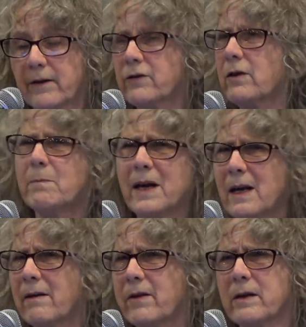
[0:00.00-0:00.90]
There's so
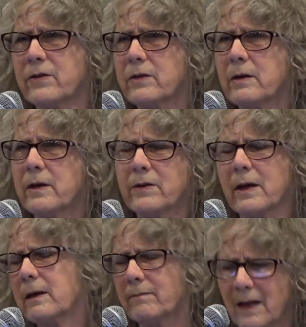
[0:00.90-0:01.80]
many of these. It's
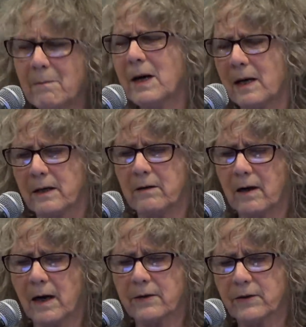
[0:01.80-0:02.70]
like, come on, you
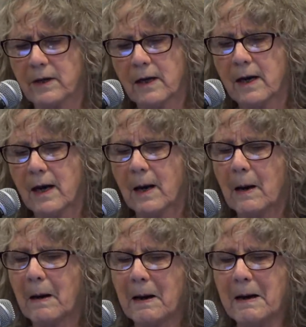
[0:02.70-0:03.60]
guys.
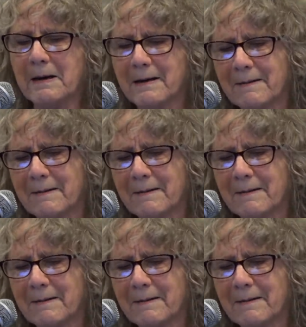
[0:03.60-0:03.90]
Uh,